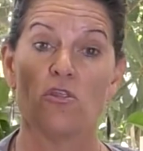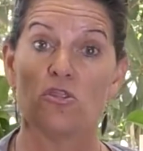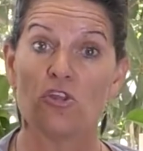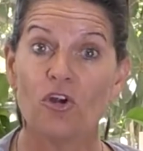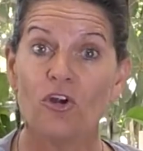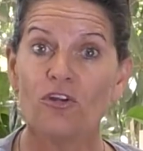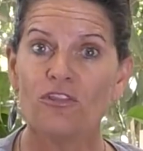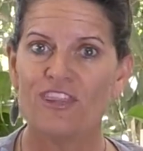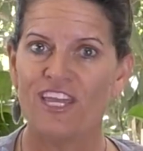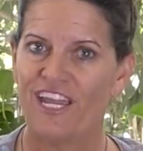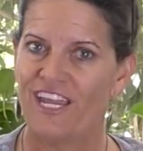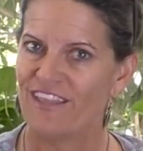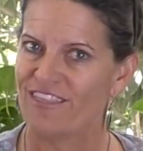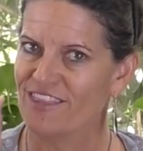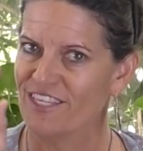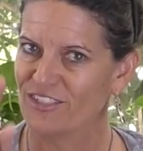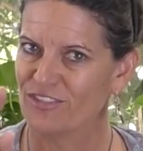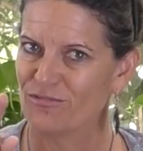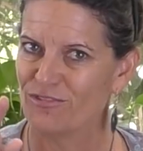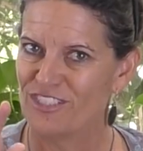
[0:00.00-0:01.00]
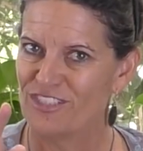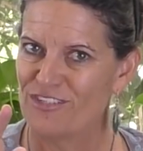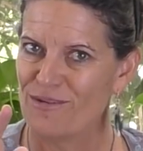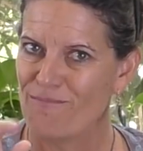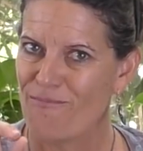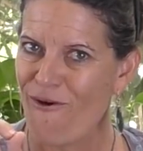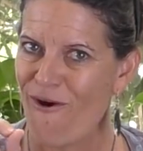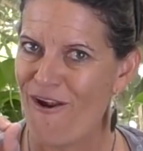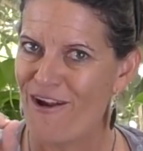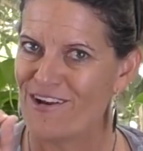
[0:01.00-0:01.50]
Third thing, this one's
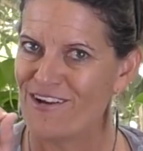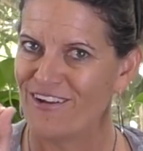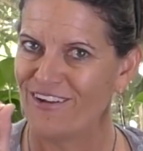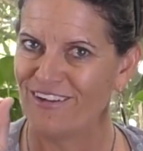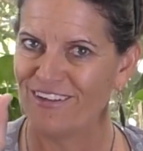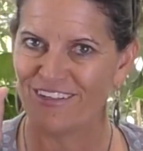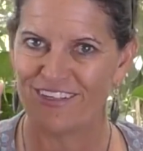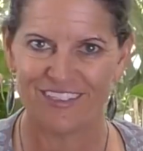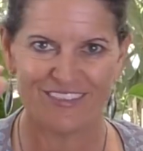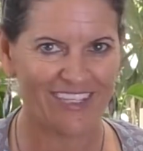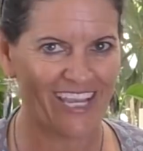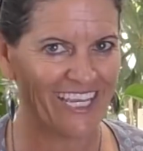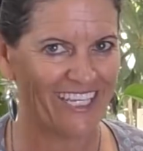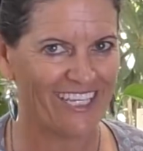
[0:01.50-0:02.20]
important because I